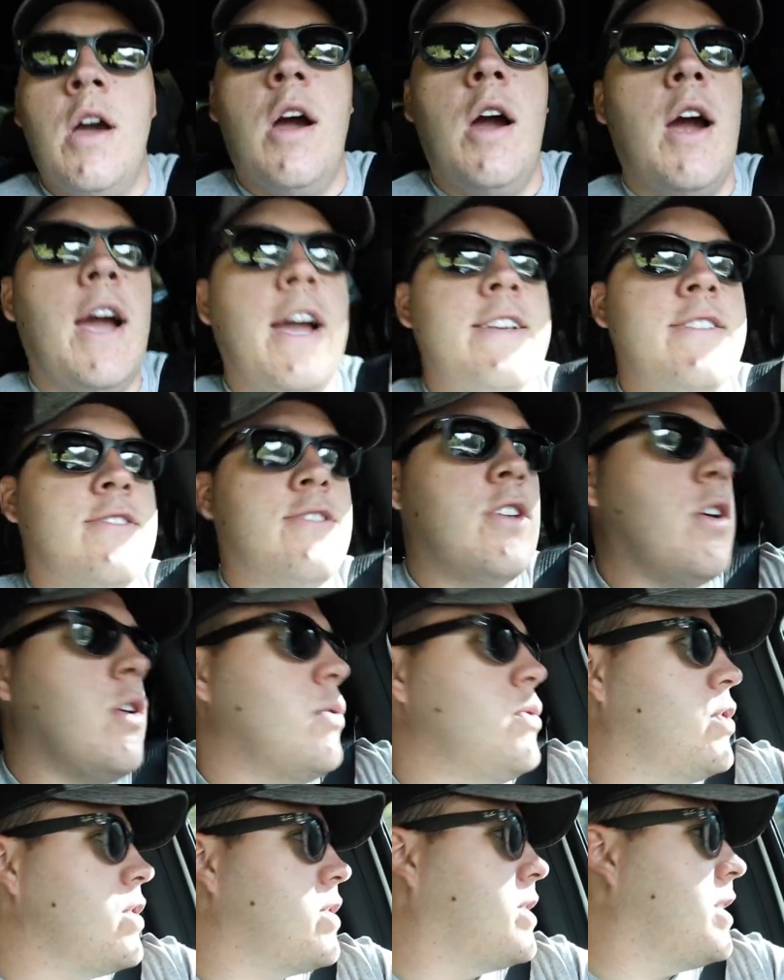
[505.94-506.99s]
All right,
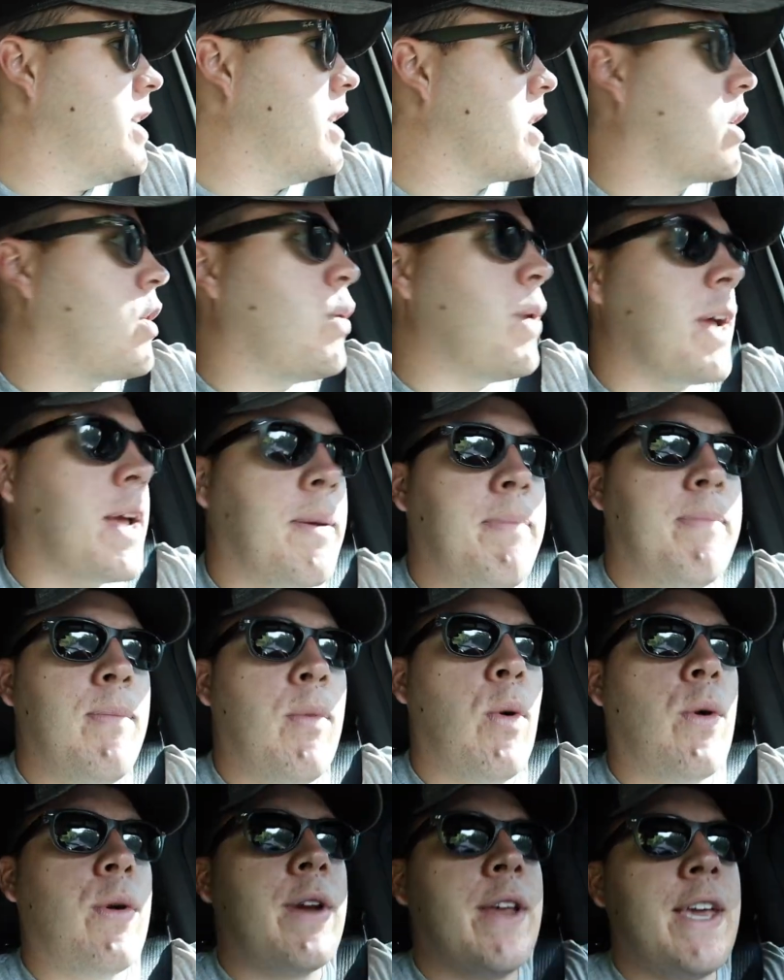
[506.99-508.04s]
so just did a quick
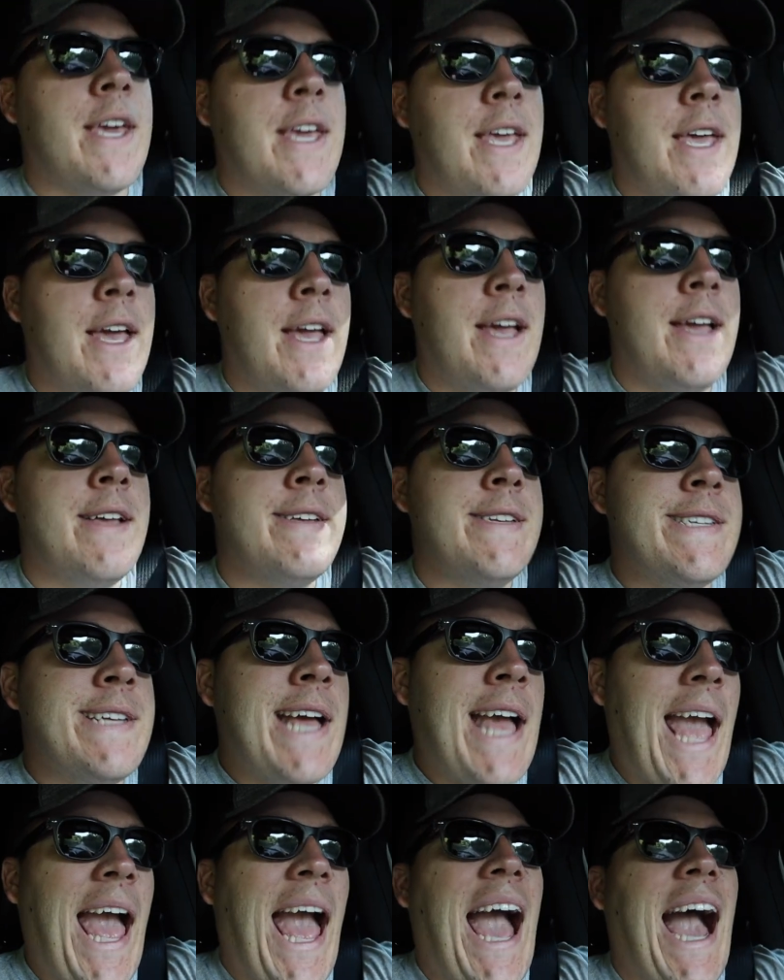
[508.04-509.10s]
morning
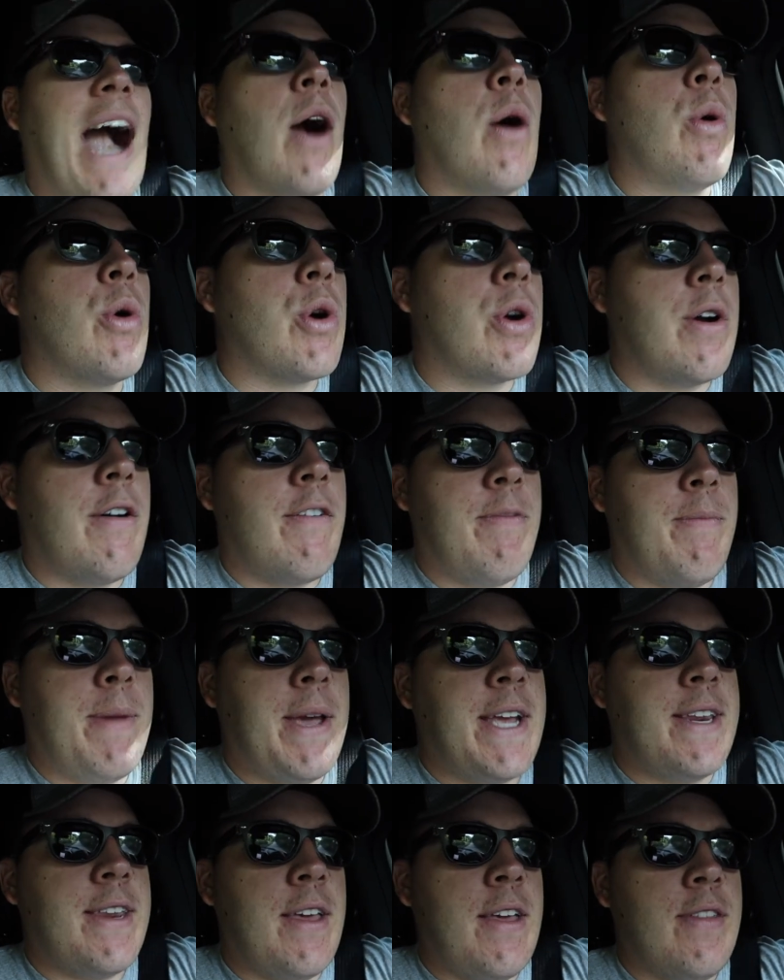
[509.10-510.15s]
hour of
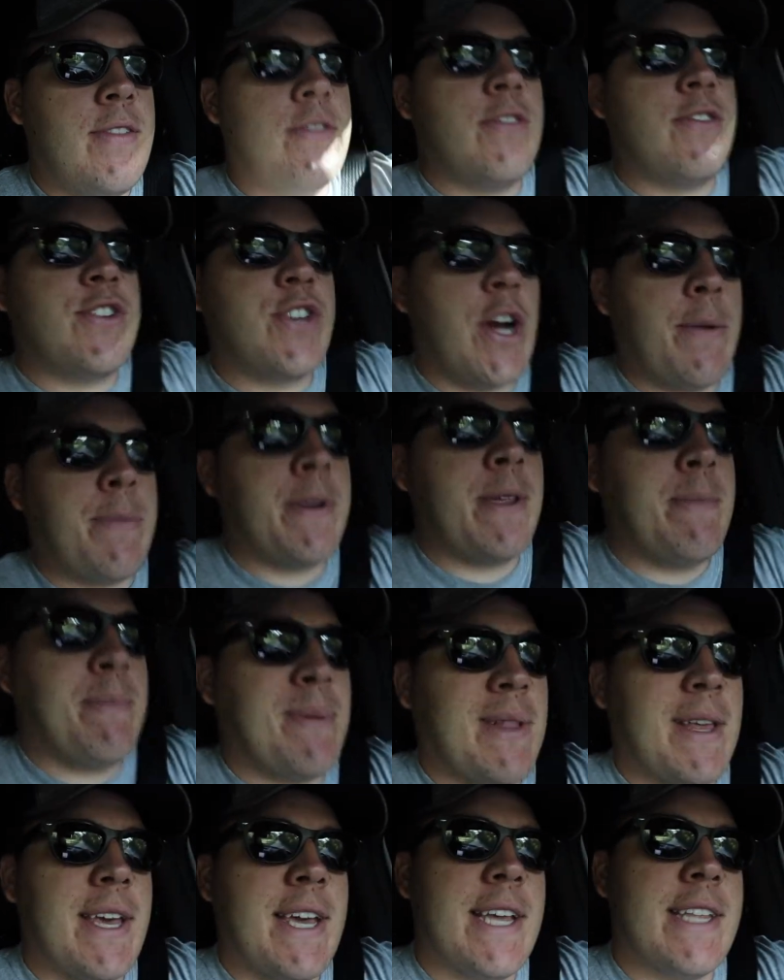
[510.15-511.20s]
maintenance, sharpening
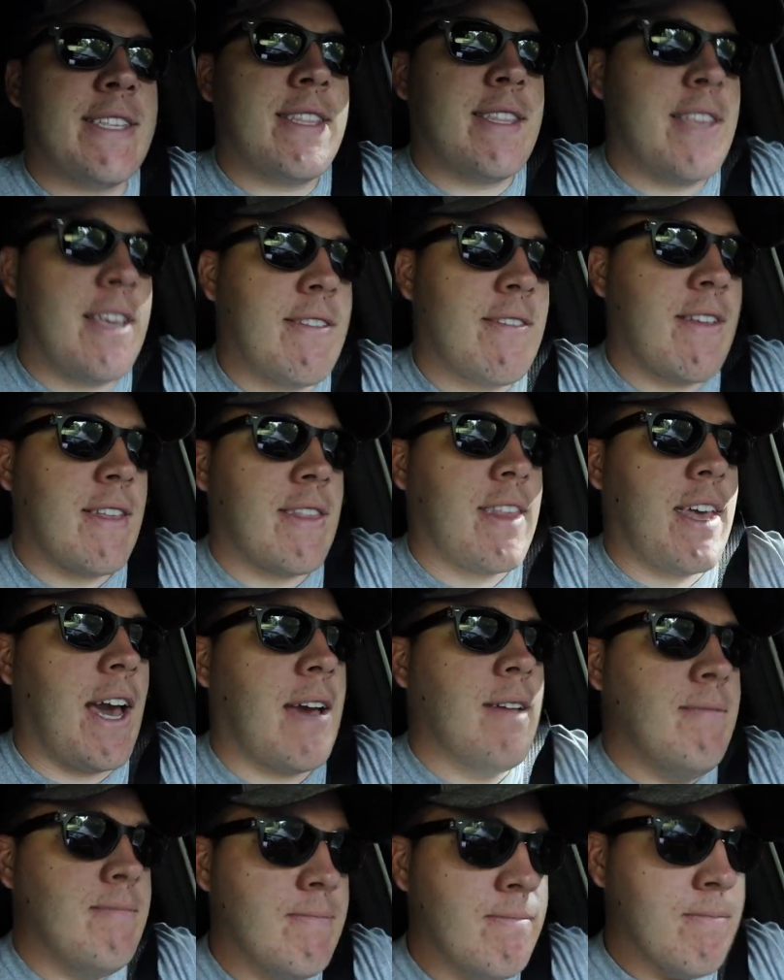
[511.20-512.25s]
blades and things like that.